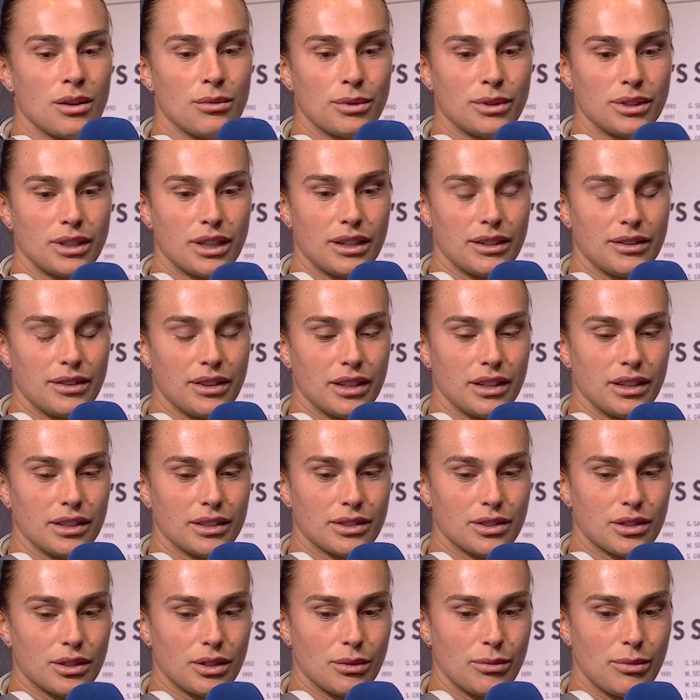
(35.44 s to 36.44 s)
Well, I
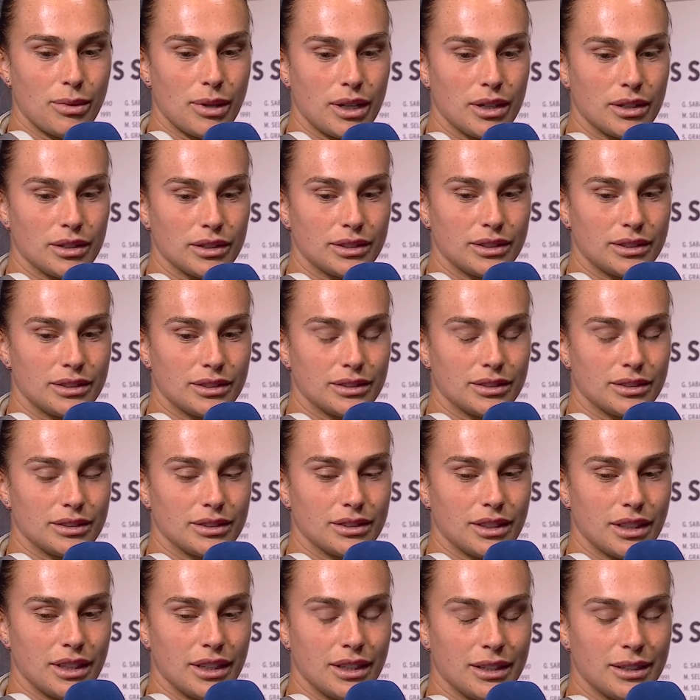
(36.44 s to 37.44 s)
think it's all about
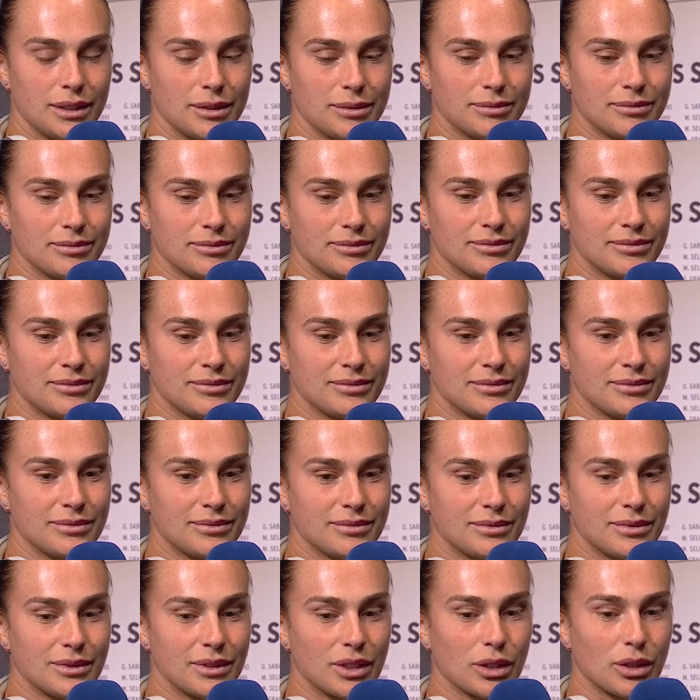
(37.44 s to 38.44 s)

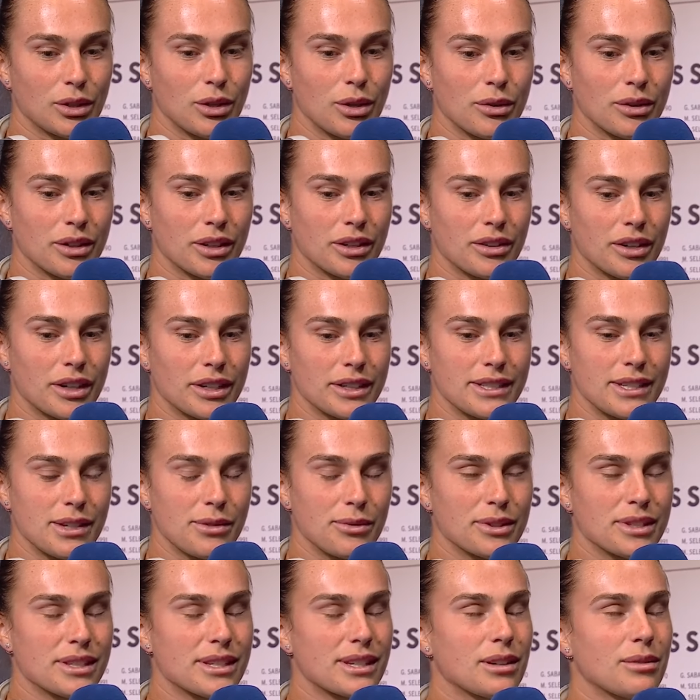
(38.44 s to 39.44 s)
not going
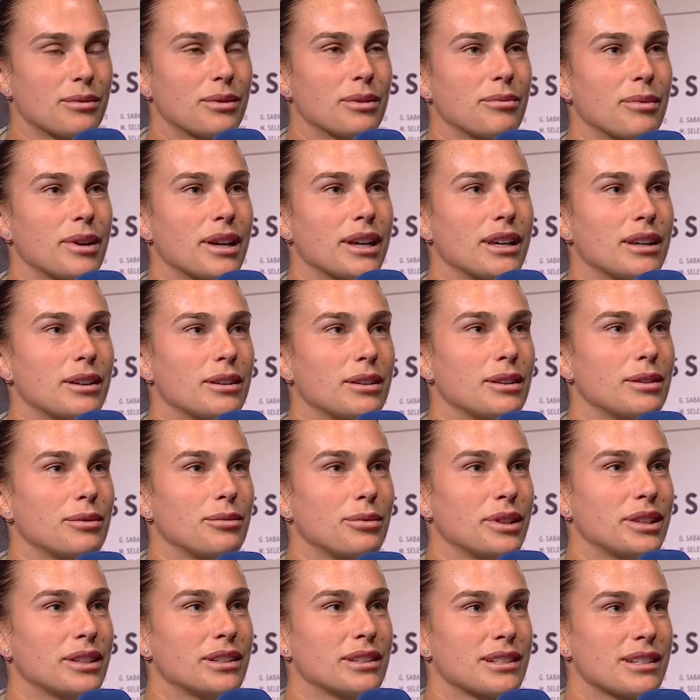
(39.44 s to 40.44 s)
crazy when someone
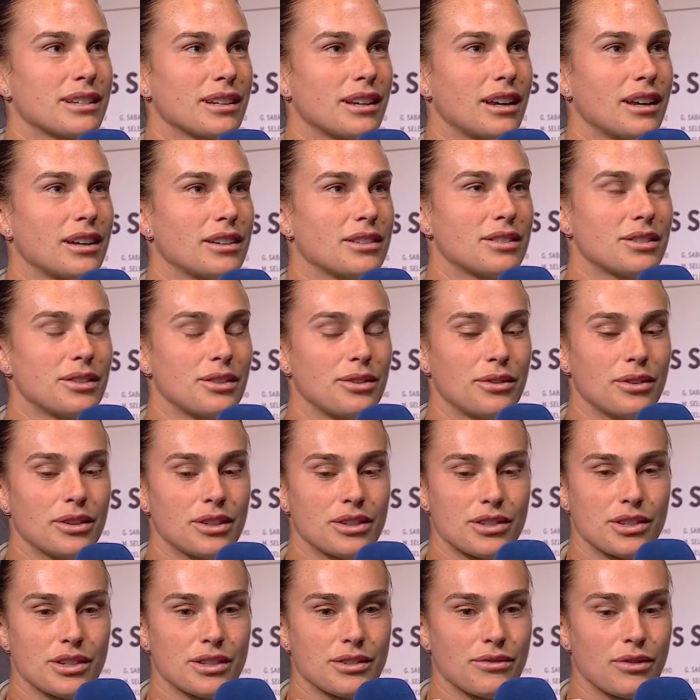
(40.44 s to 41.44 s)
making winners against you,
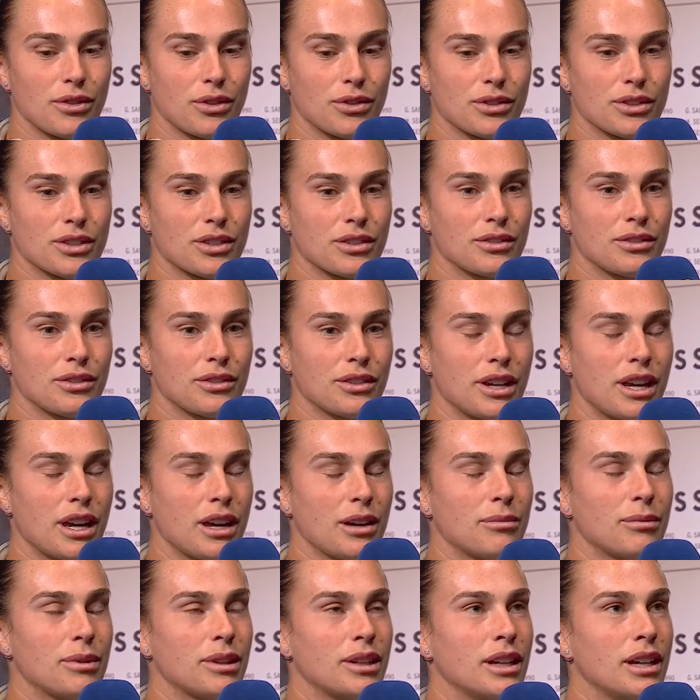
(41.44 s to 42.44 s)
and just focus on your
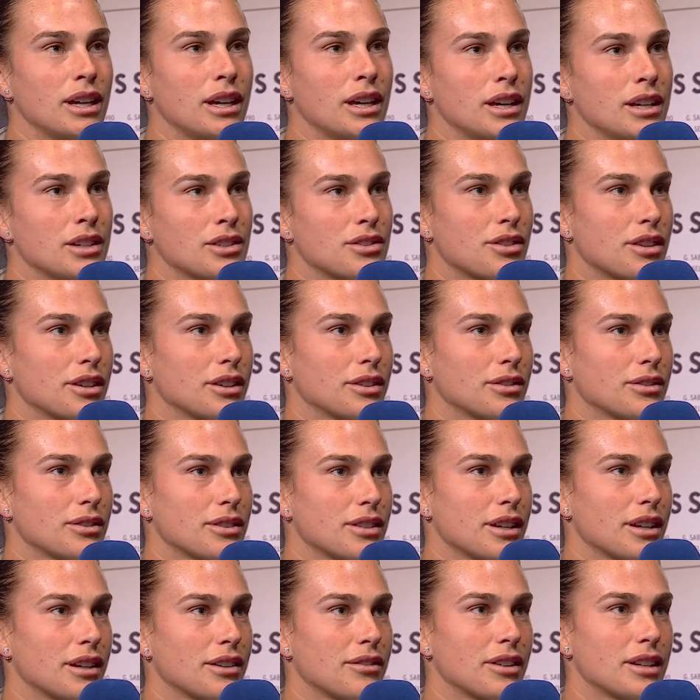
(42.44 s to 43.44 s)
game and trying
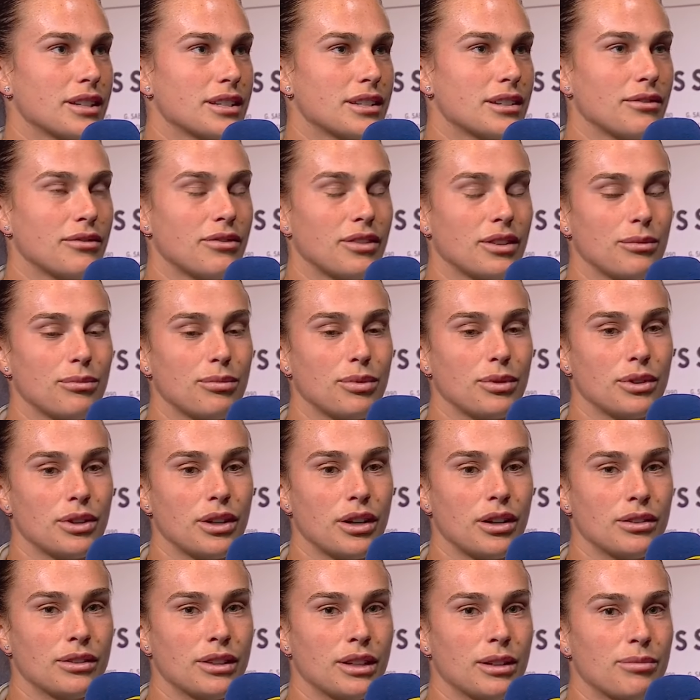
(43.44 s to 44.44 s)
to stay aggressive and
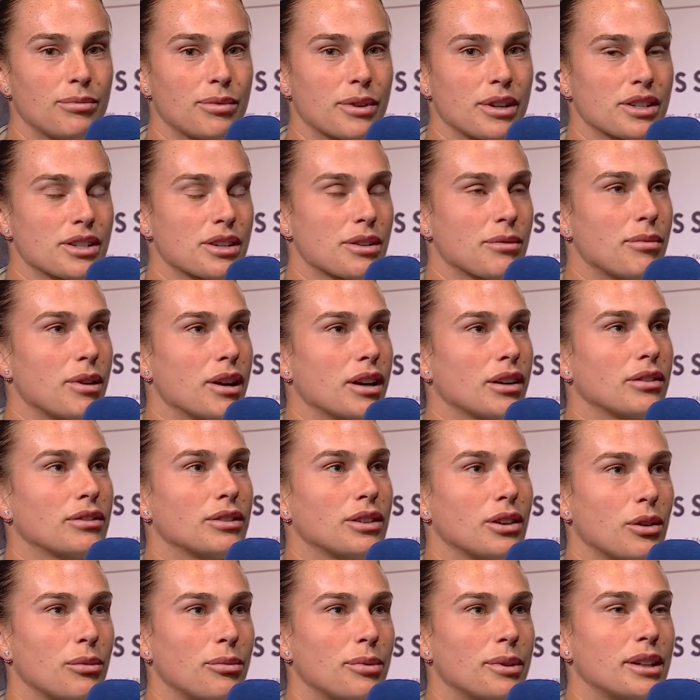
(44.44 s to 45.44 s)
put all that pressure back
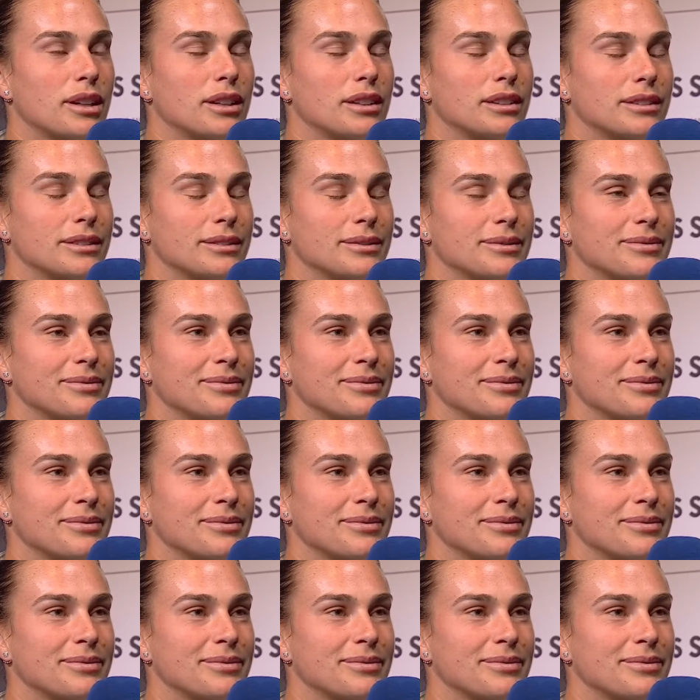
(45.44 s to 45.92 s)
on the opponent.